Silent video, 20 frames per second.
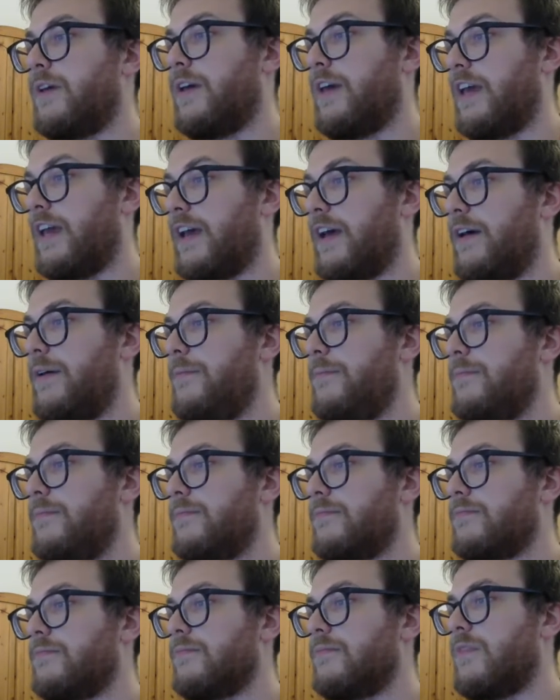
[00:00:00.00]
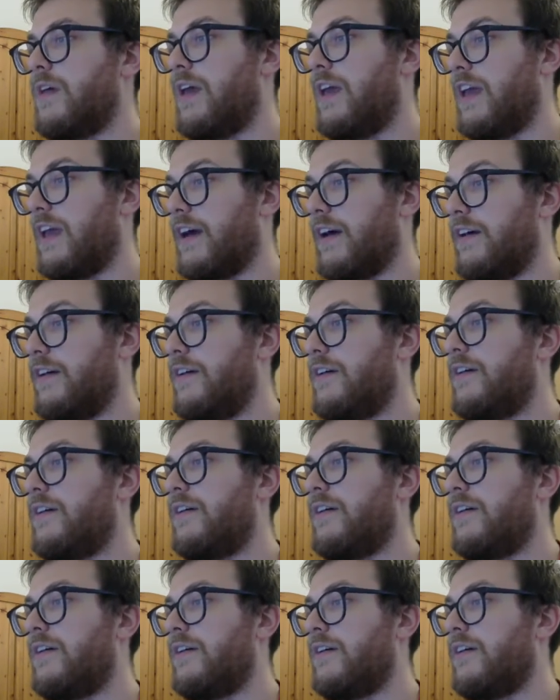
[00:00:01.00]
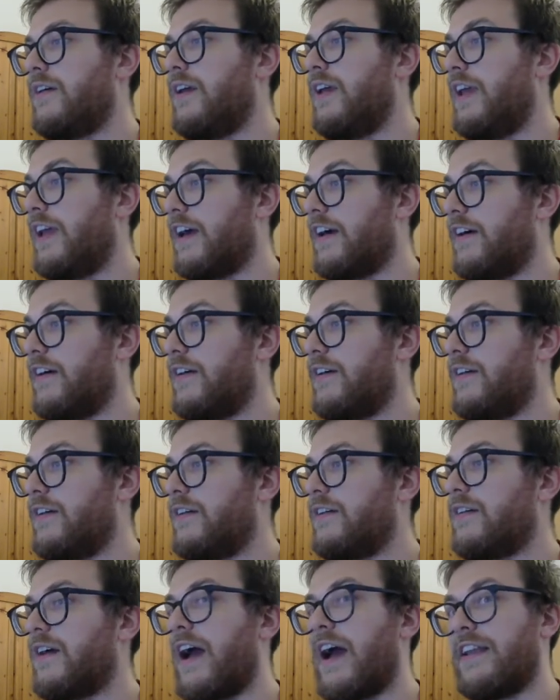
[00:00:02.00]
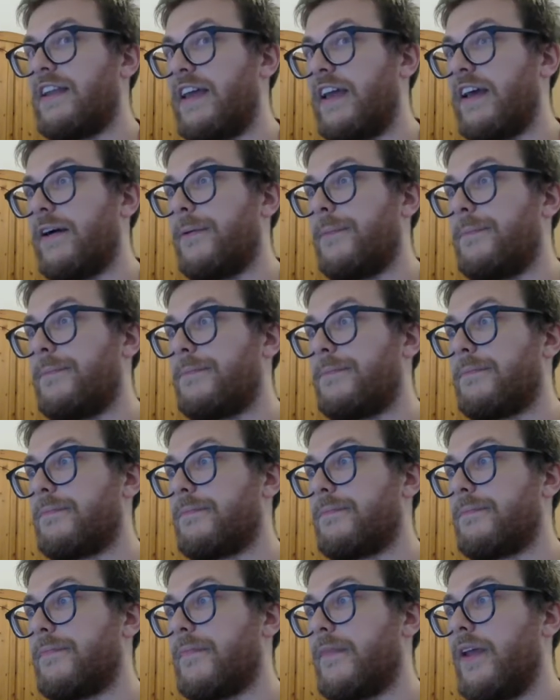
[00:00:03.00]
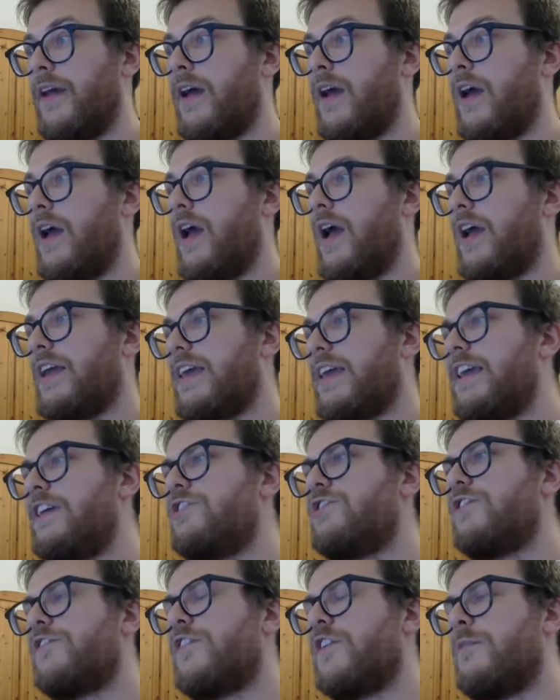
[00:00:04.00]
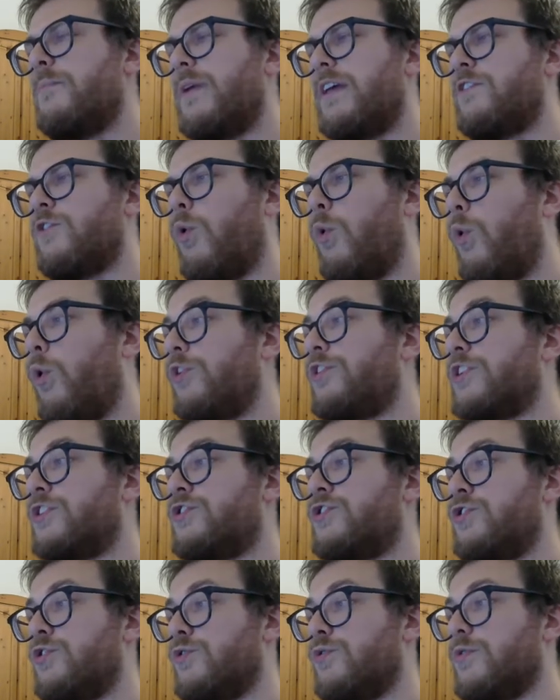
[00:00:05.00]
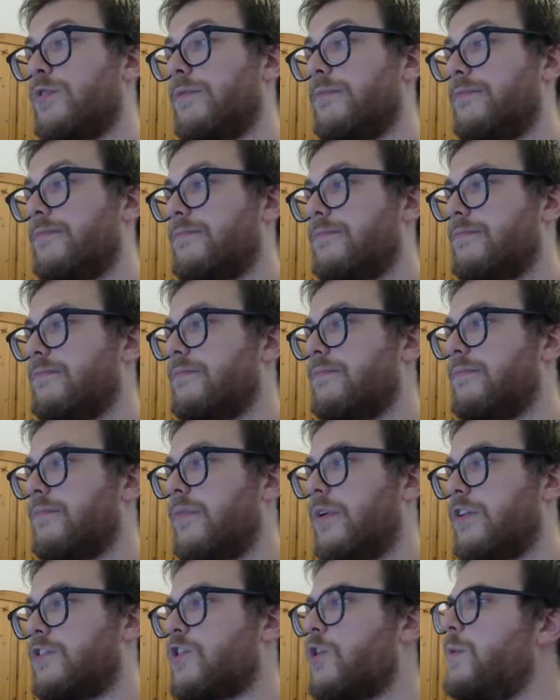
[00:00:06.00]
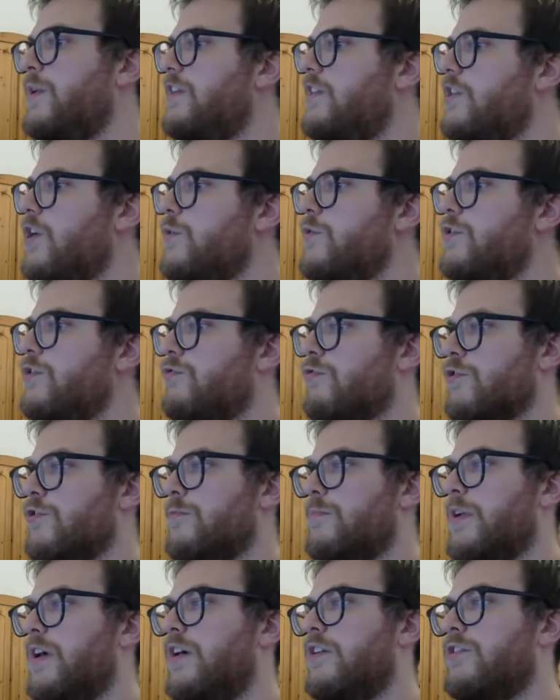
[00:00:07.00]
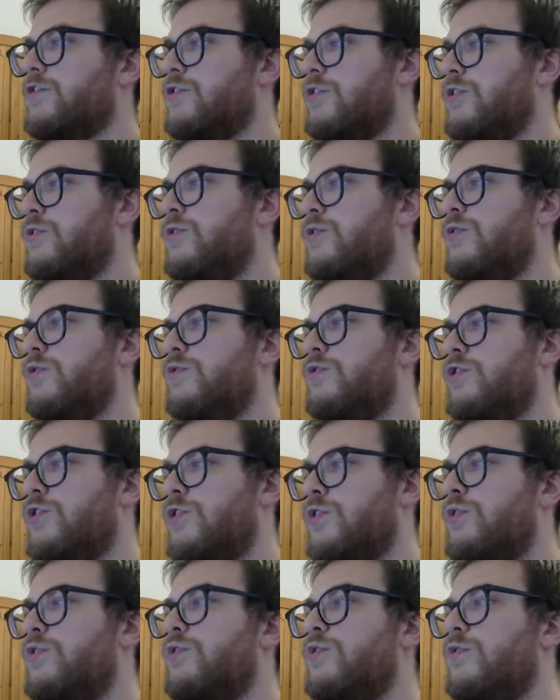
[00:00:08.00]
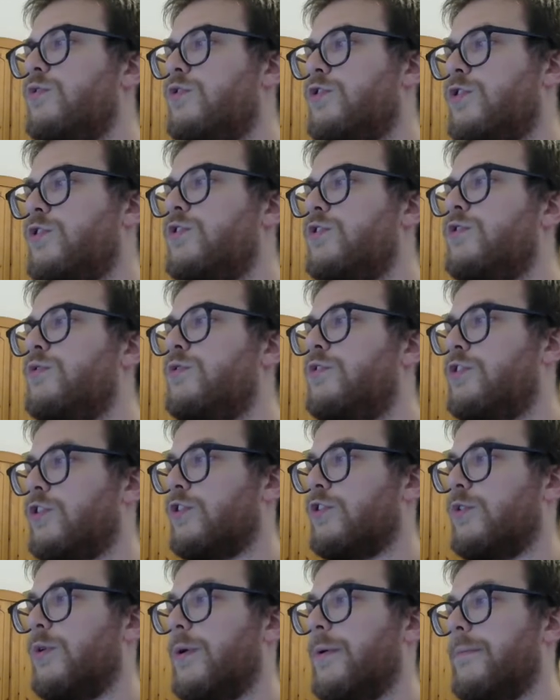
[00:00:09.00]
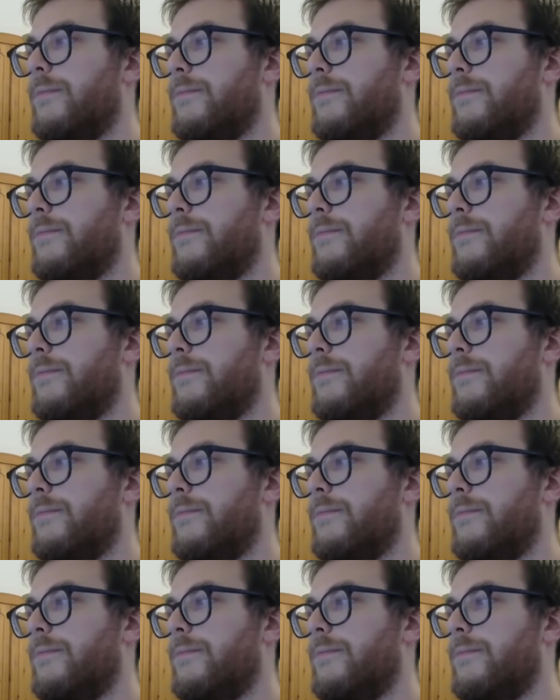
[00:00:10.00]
Here, here, here, and here. Each of them is ordered 2, so we denote the group 2, 2, 2, 2.